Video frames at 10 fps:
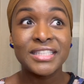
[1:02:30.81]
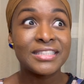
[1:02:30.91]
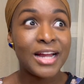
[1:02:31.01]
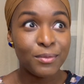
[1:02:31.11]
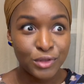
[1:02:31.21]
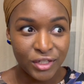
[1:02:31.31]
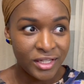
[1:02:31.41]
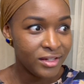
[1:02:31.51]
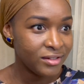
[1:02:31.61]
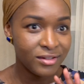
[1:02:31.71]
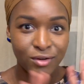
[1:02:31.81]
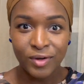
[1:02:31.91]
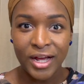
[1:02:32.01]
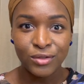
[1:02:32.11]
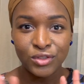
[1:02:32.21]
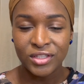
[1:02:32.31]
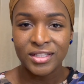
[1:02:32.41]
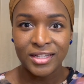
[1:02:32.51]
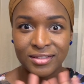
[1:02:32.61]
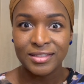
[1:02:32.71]
stop looking around, just
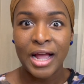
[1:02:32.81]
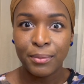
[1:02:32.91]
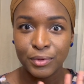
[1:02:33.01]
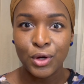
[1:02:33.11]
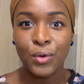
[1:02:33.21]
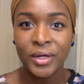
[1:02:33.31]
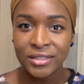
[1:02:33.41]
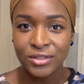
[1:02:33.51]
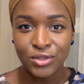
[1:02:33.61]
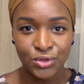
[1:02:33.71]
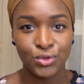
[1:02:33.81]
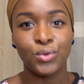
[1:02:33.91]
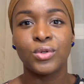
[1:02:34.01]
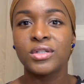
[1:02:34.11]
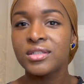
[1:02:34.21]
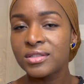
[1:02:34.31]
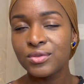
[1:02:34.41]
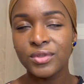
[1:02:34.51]
like stop going to stores,